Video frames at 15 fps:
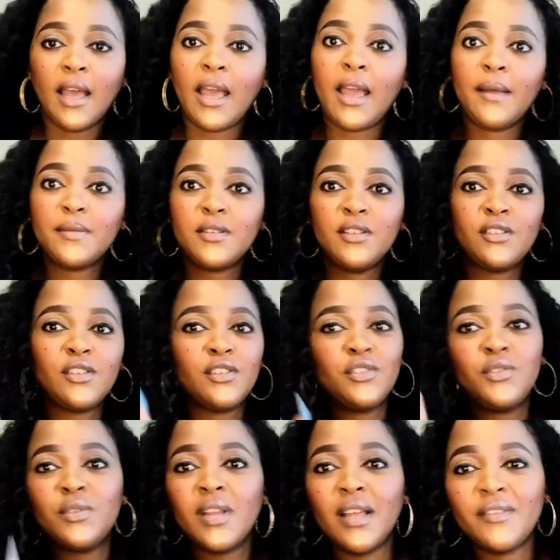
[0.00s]
I absolutely
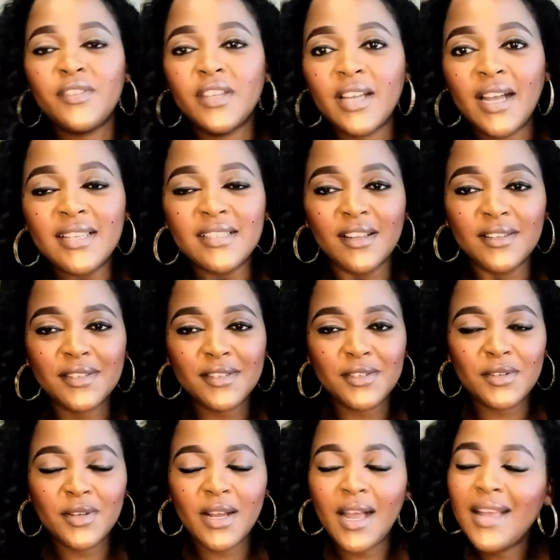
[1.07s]
do love you guys, and I'll
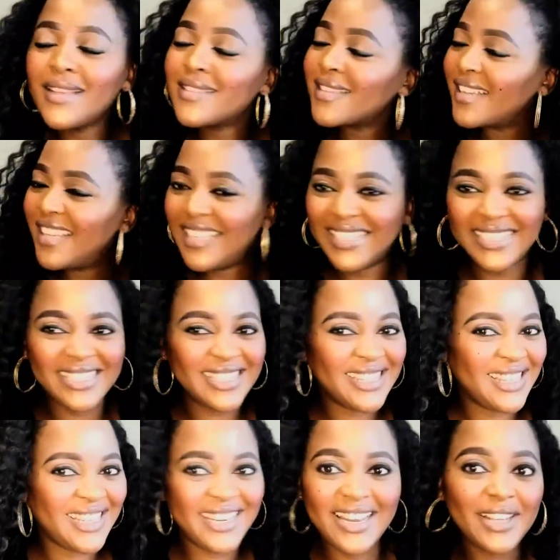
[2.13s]
see you guys
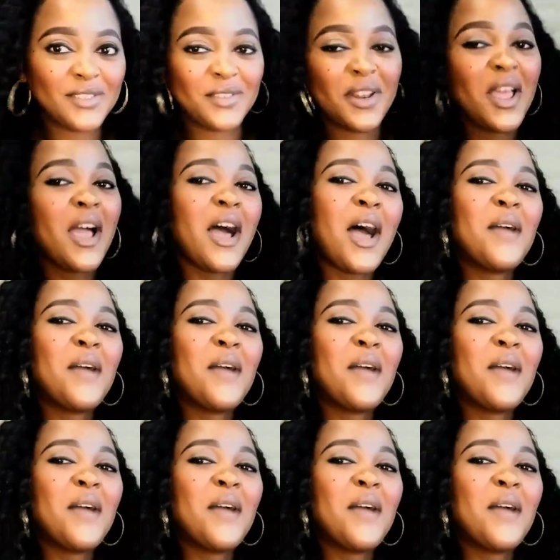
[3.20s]
in the next one.